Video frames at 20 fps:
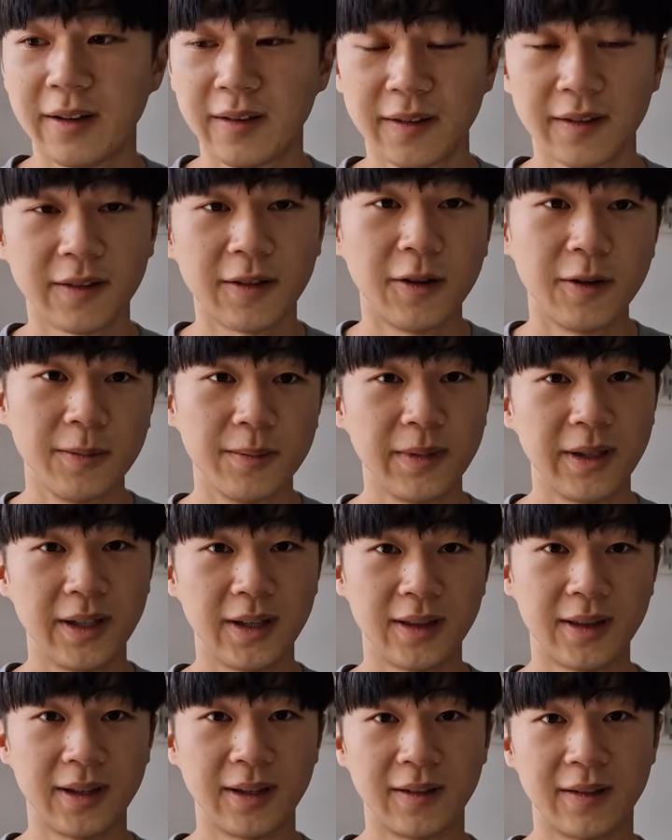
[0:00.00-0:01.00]
so
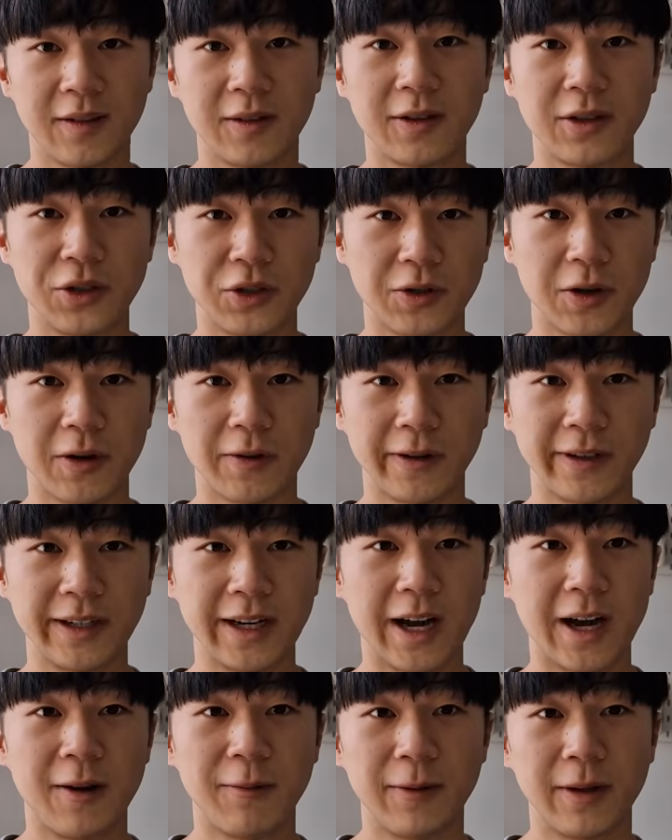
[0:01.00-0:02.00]
many things you can draw in
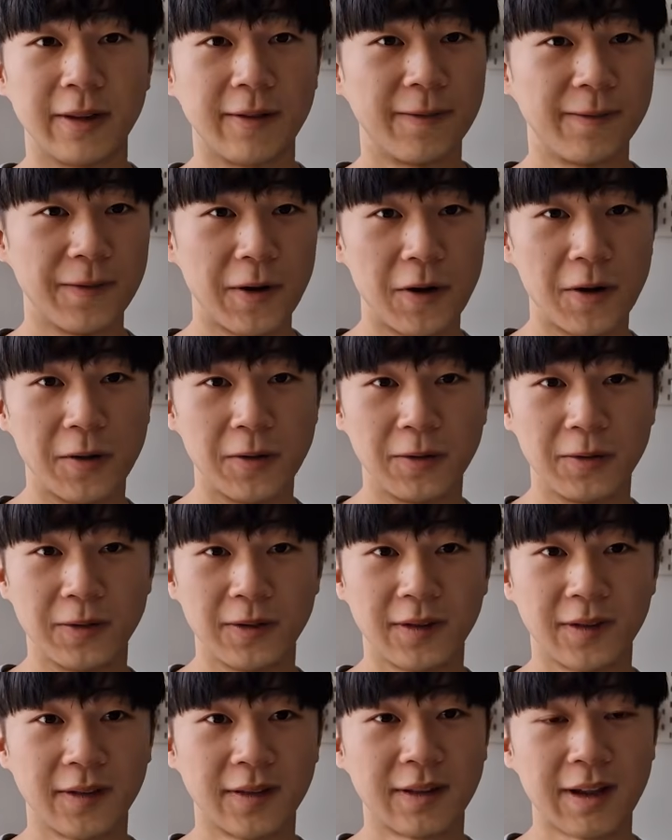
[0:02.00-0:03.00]
now with
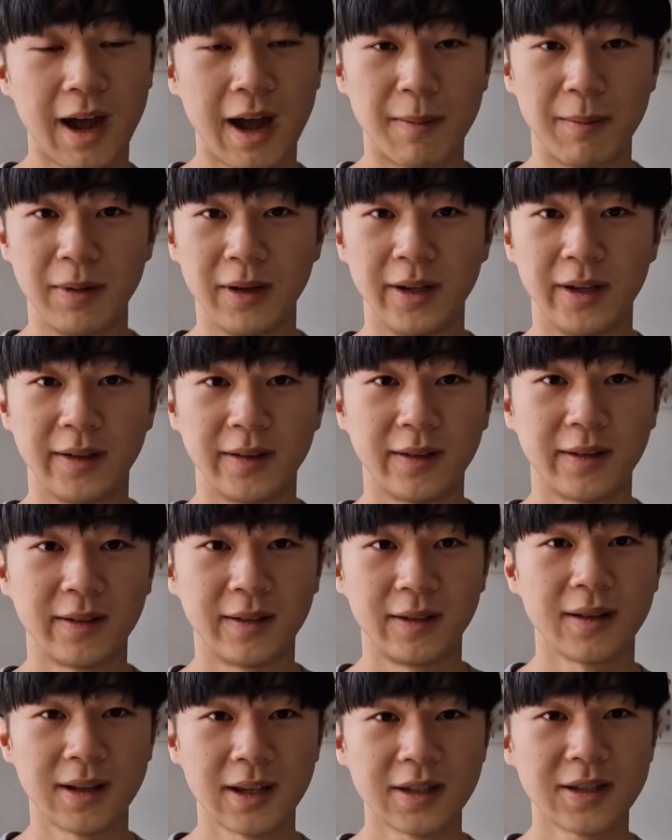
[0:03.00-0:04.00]
phones,
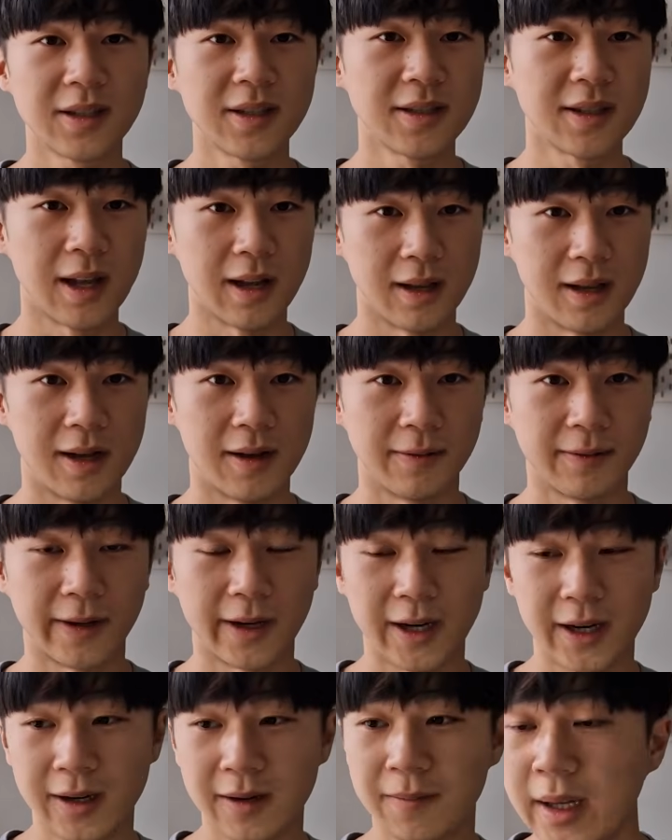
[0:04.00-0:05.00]
tablets. There's just a lot,
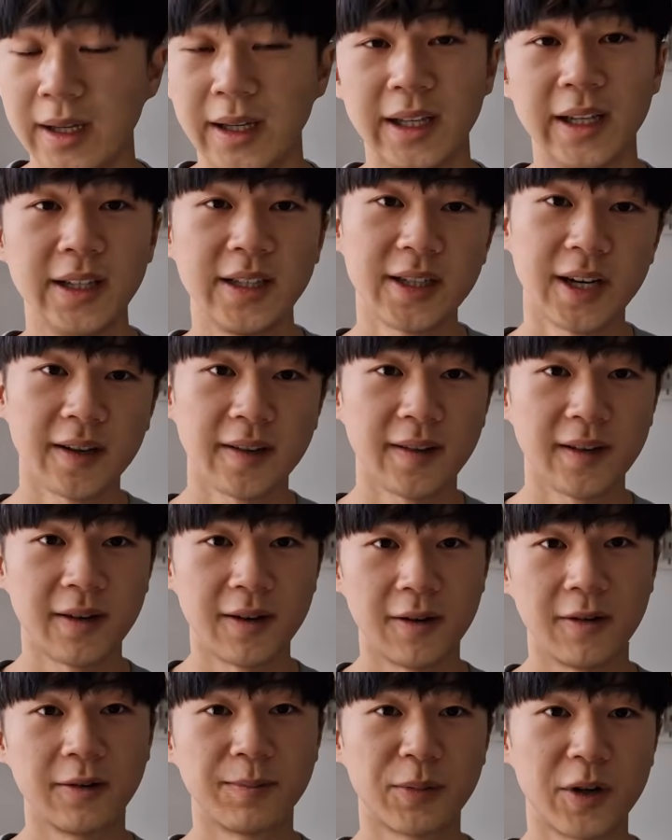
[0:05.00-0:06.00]
right? Each has their
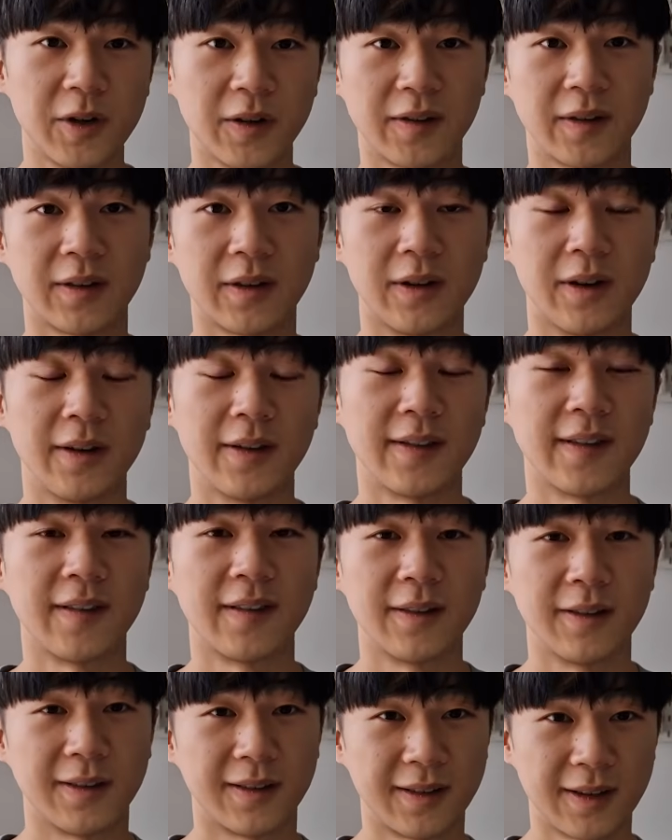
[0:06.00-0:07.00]
own pros and cons, and
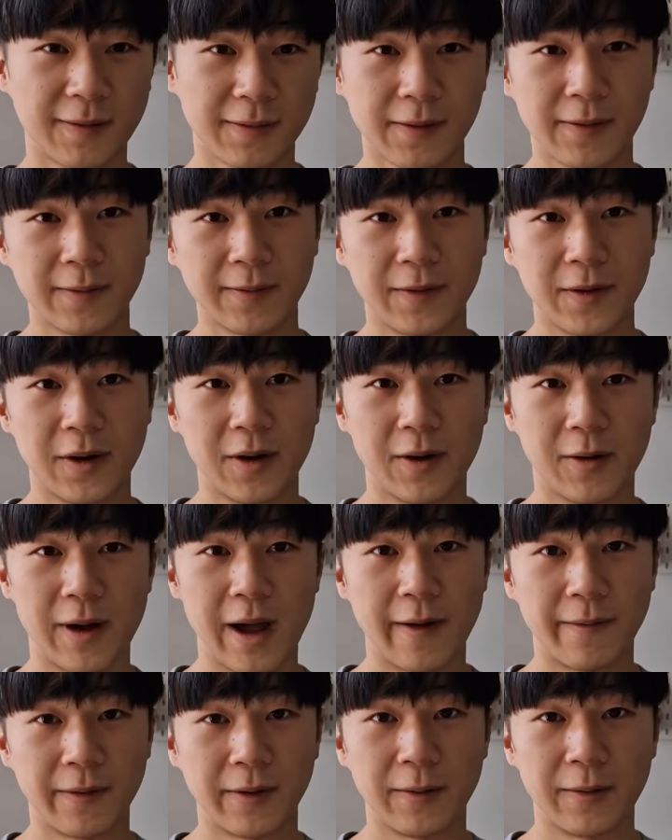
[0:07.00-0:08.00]
so it's different for
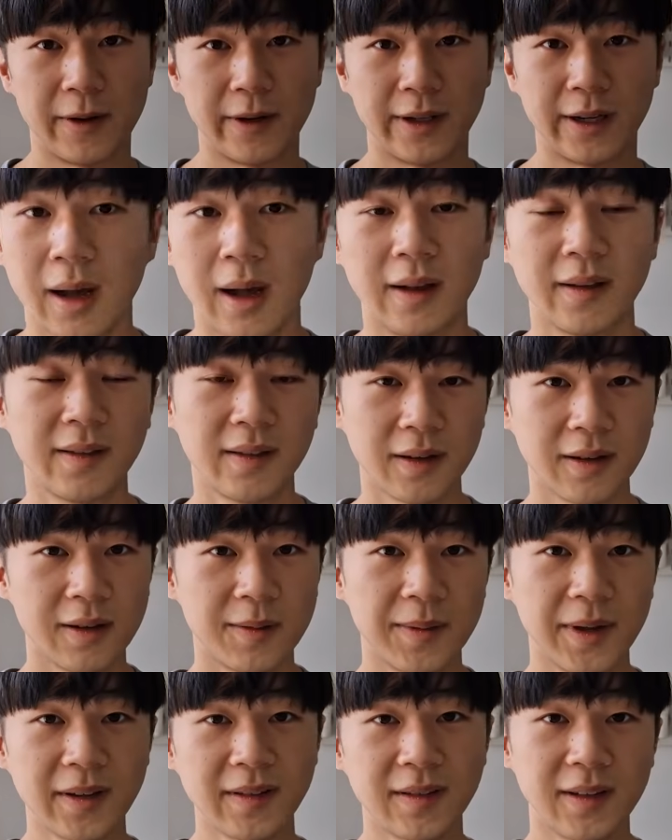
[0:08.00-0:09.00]
everyone. And so
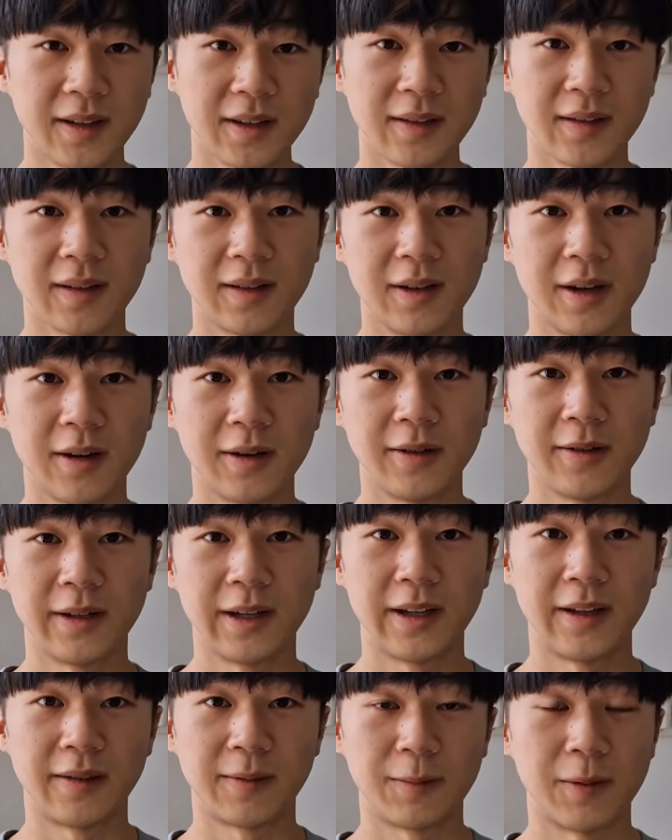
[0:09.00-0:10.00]
the best thing to know
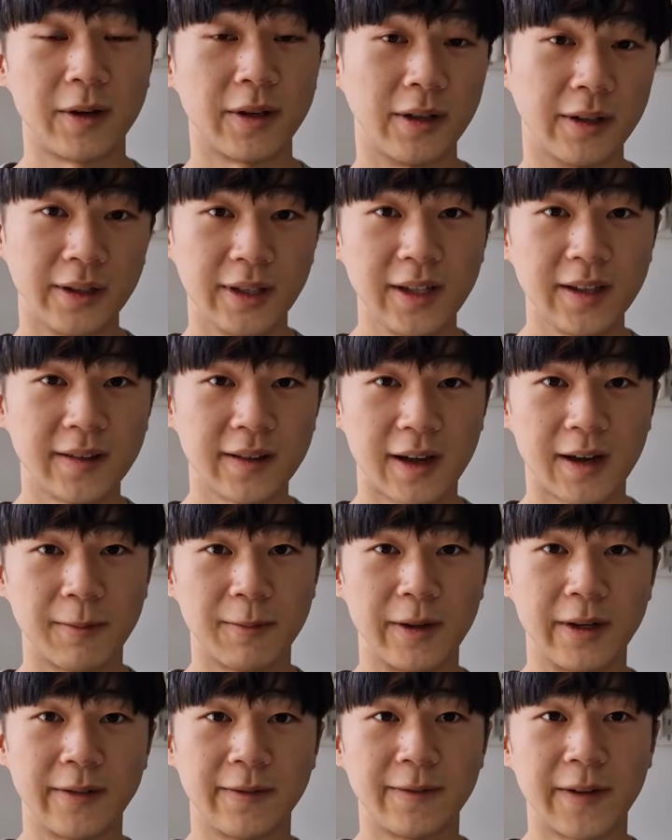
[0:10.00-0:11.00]
is what your needs are
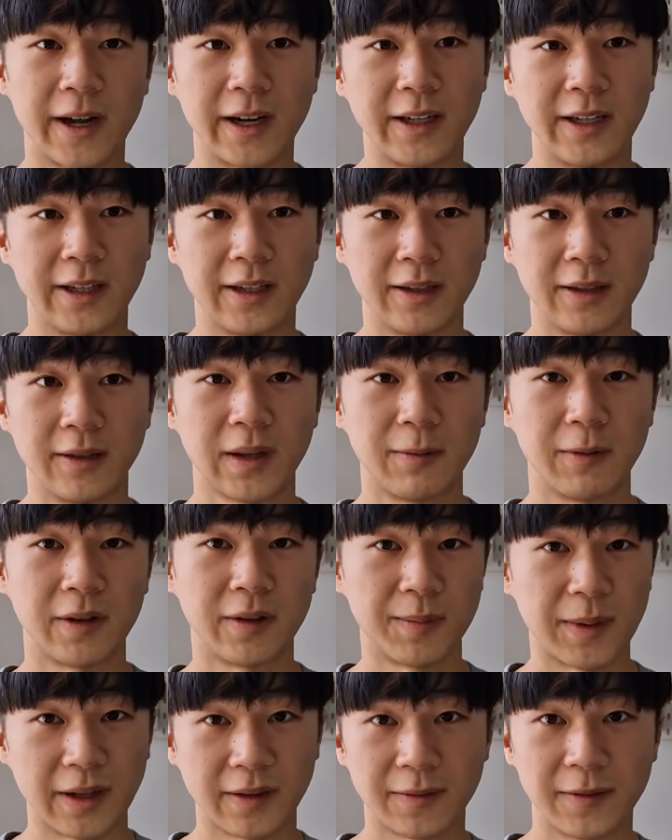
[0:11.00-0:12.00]
when finding
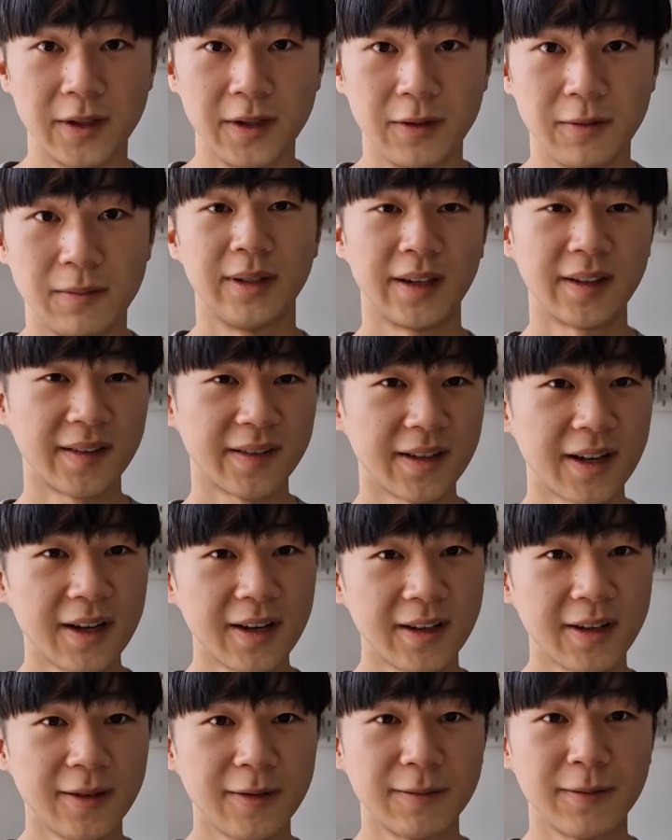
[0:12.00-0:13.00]
what's best for you. Let's
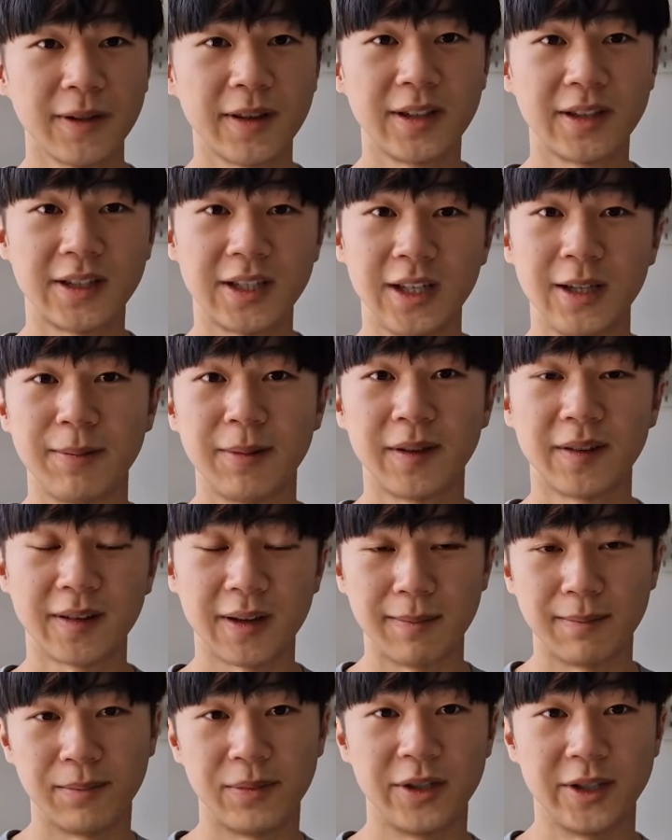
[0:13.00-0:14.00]
start off with the cheapest
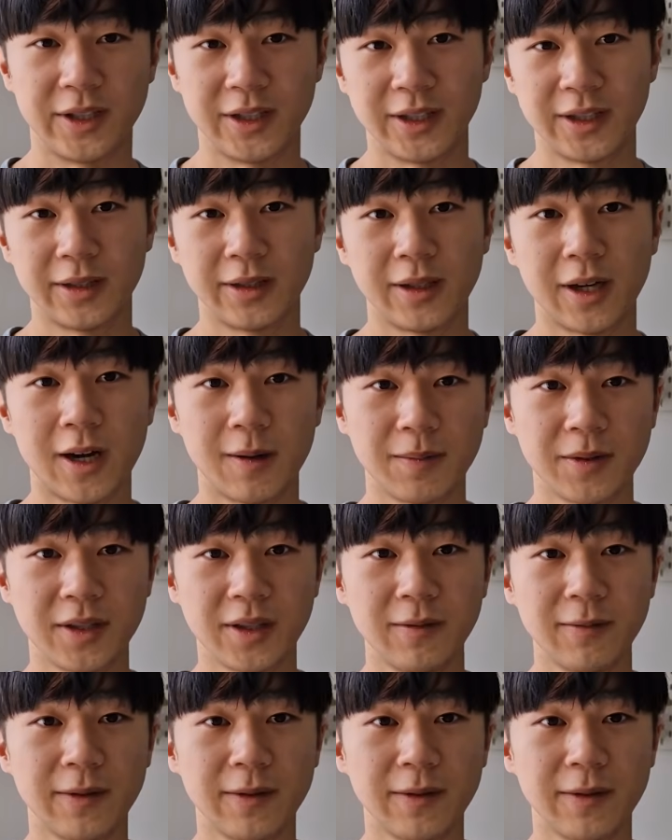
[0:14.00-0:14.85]
and budget option,